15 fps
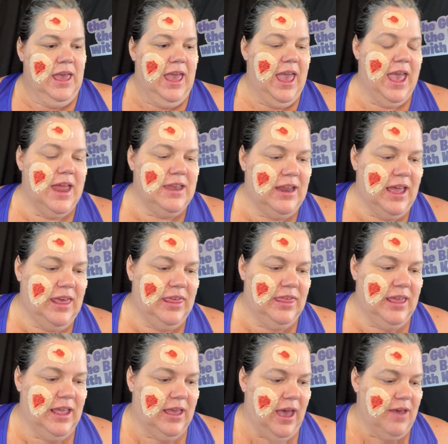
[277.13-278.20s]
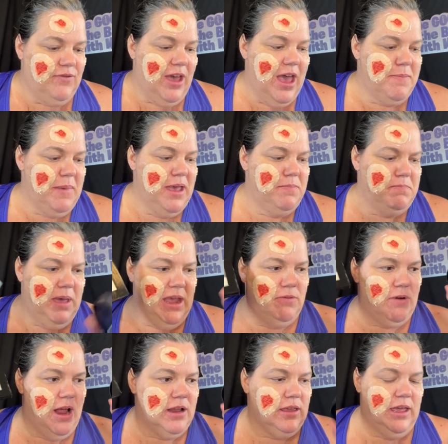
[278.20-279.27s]
And I think I've got my
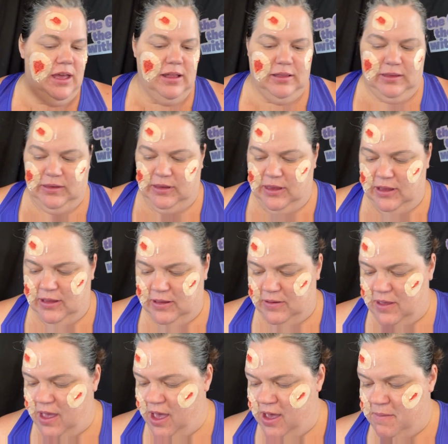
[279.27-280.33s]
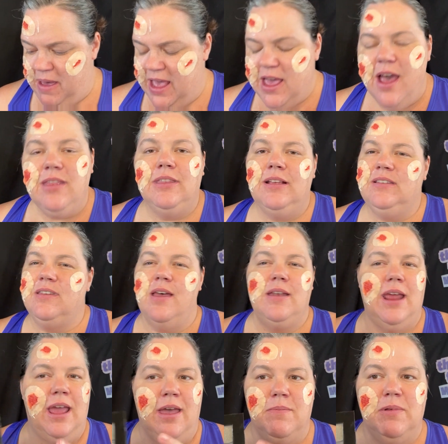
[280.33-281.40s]
Mayron kits. I got this on
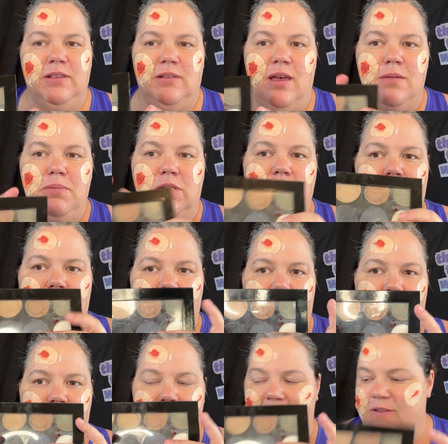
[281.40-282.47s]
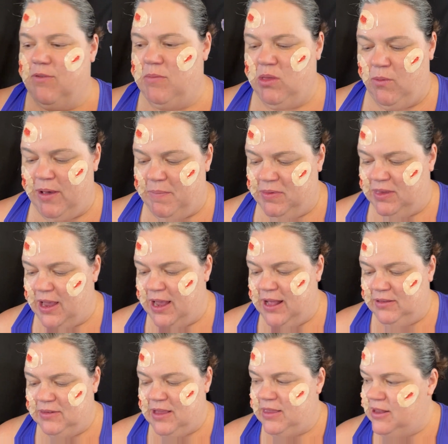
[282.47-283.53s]
Amazon, but you can also buy it from the website.
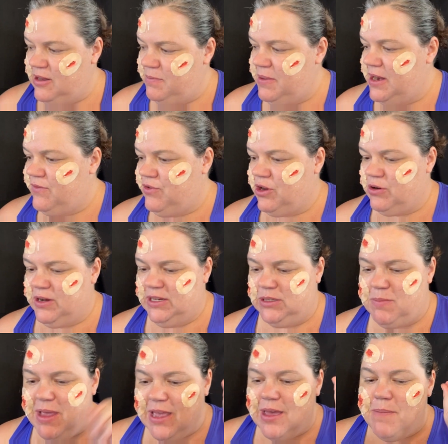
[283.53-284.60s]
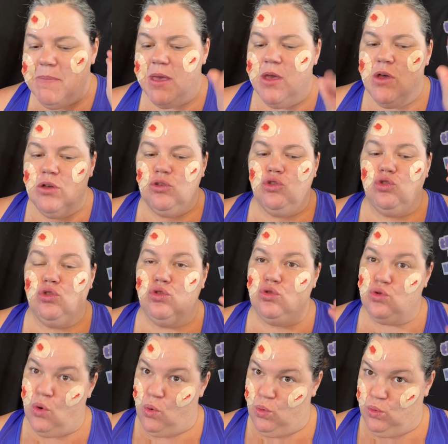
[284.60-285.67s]
It's a little bit of a grease makeup,
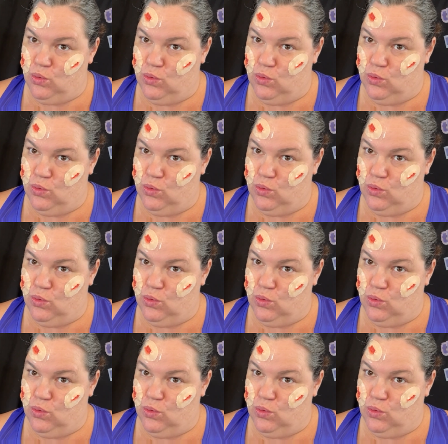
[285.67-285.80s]
so